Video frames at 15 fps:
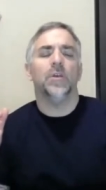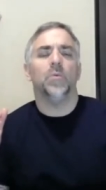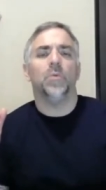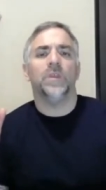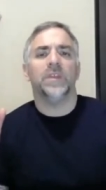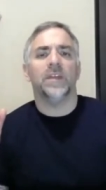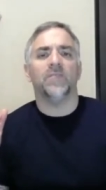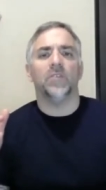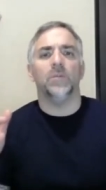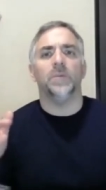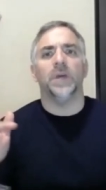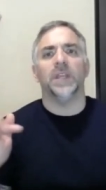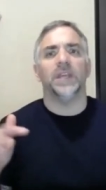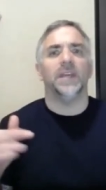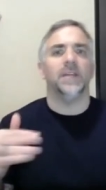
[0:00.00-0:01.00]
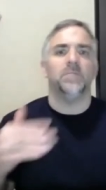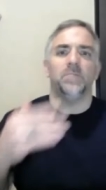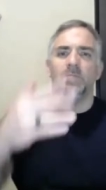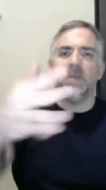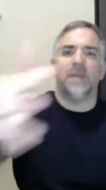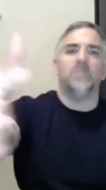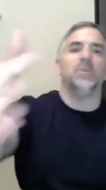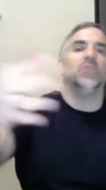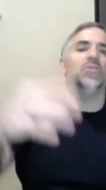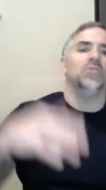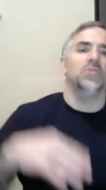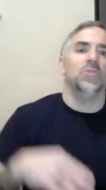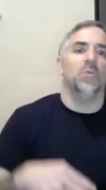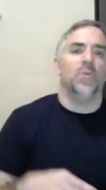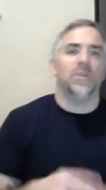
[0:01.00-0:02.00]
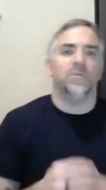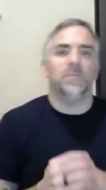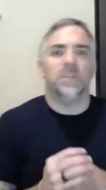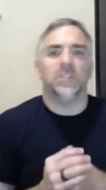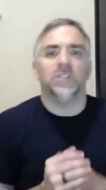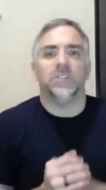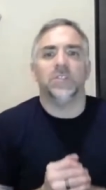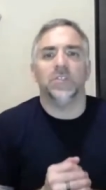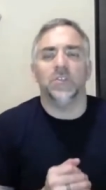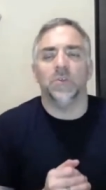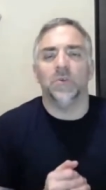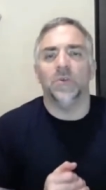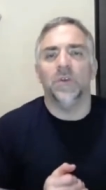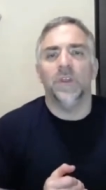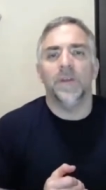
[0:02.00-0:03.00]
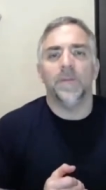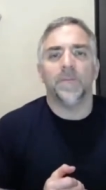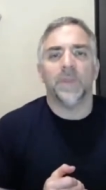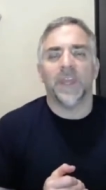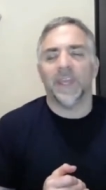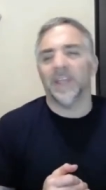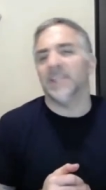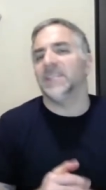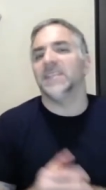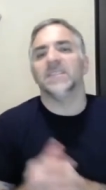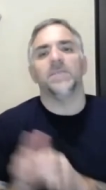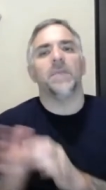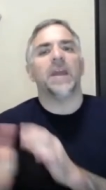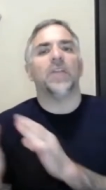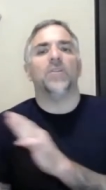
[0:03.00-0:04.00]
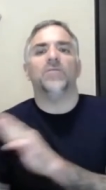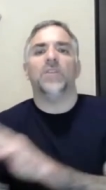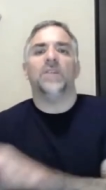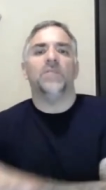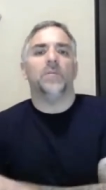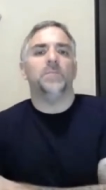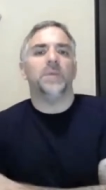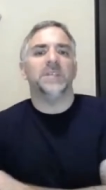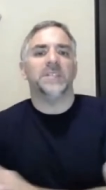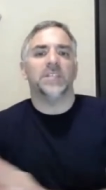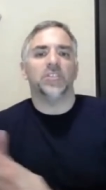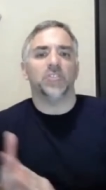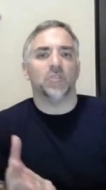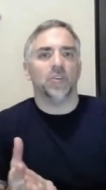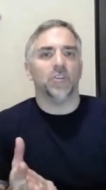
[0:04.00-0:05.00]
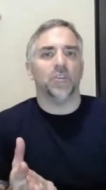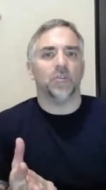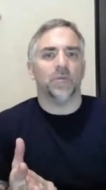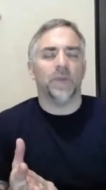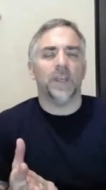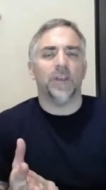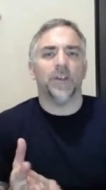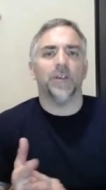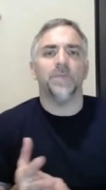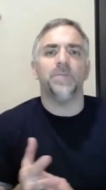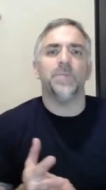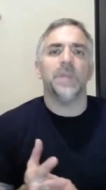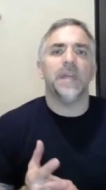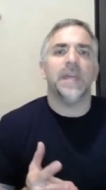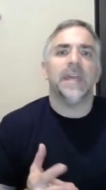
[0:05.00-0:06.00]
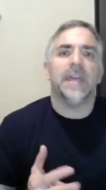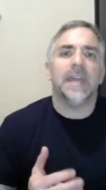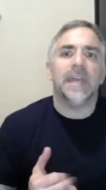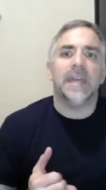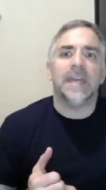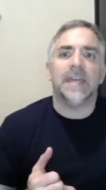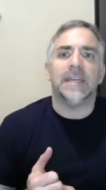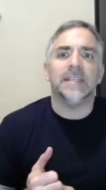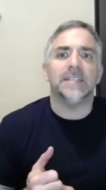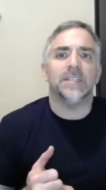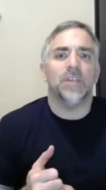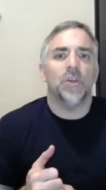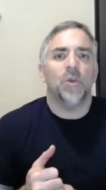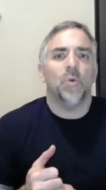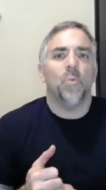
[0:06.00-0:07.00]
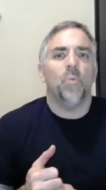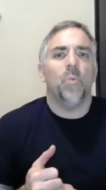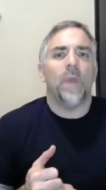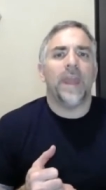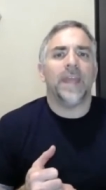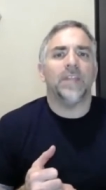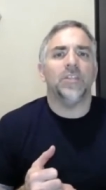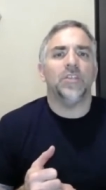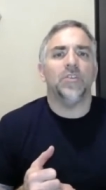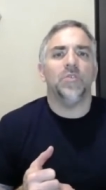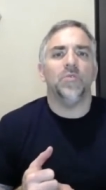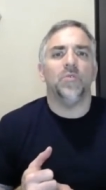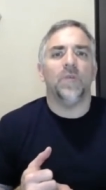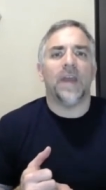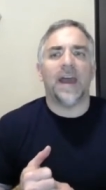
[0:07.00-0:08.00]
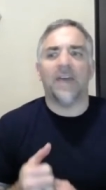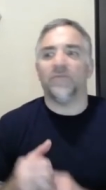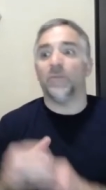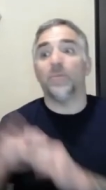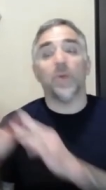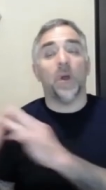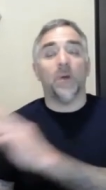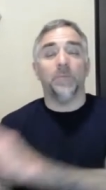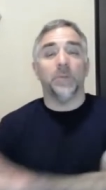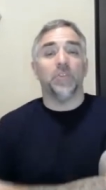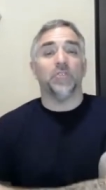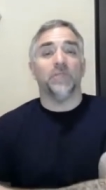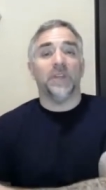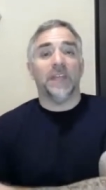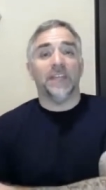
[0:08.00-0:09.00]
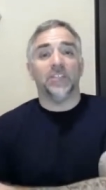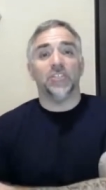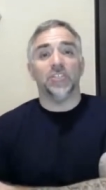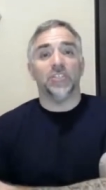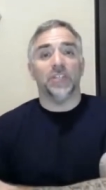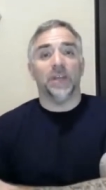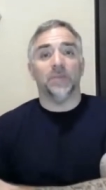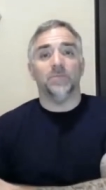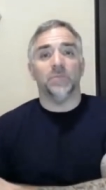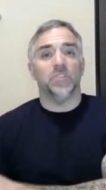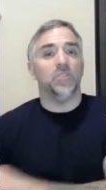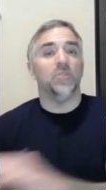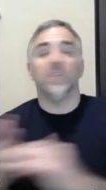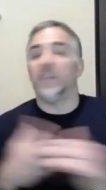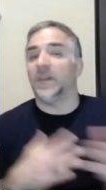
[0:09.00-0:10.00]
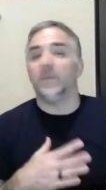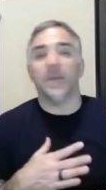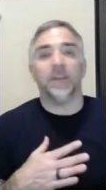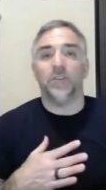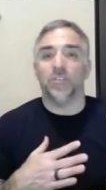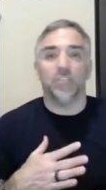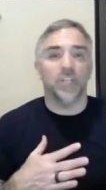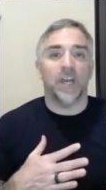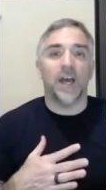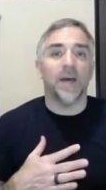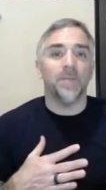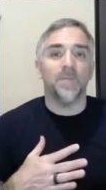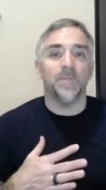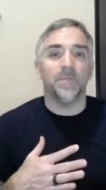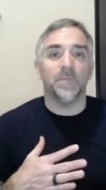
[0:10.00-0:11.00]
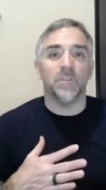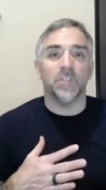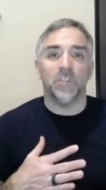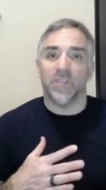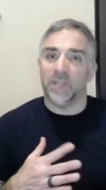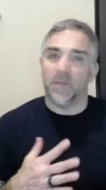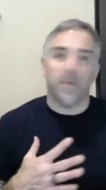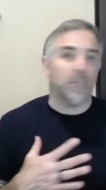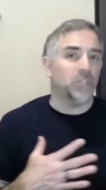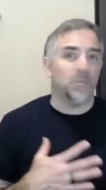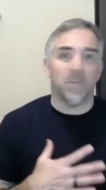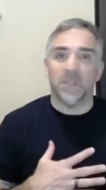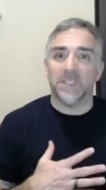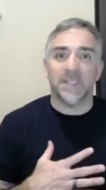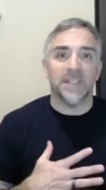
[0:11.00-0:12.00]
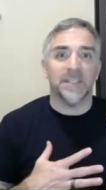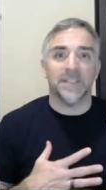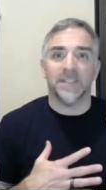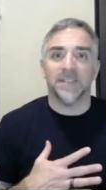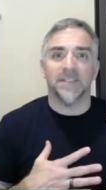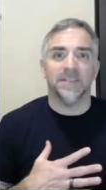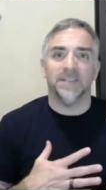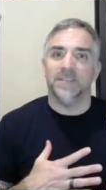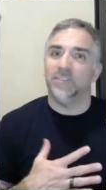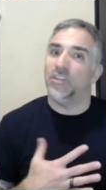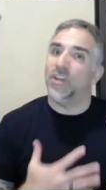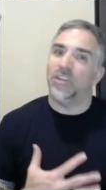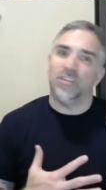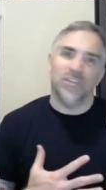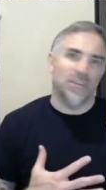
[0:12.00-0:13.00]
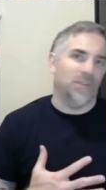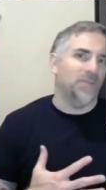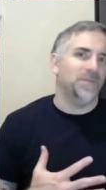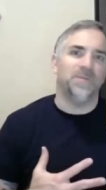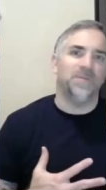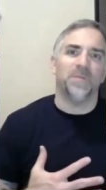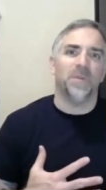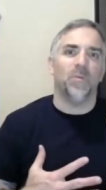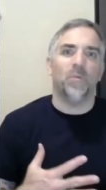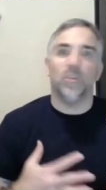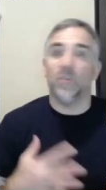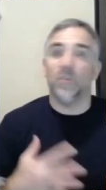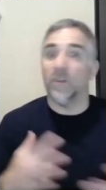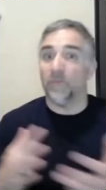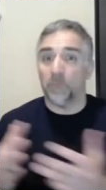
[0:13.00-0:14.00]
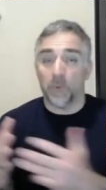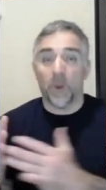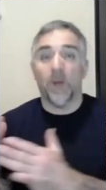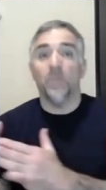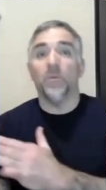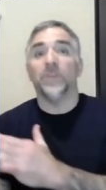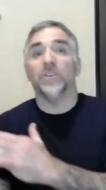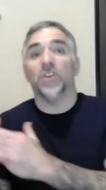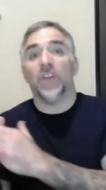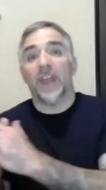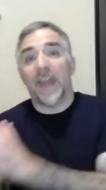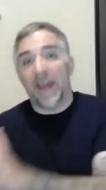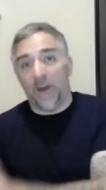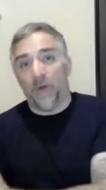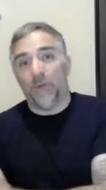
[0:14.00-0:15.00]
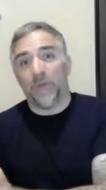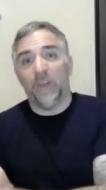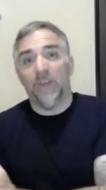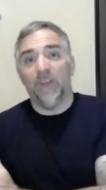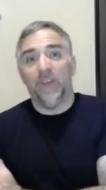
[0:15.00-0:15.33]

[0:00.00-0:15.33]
with everybody, and maybe you'll do it with me too, like, and it doesn't matter if you have a business or career, is when you have a problem in your relationship, do you think about your job? Do you think about your business? No, you don't. When you have a problem with your health,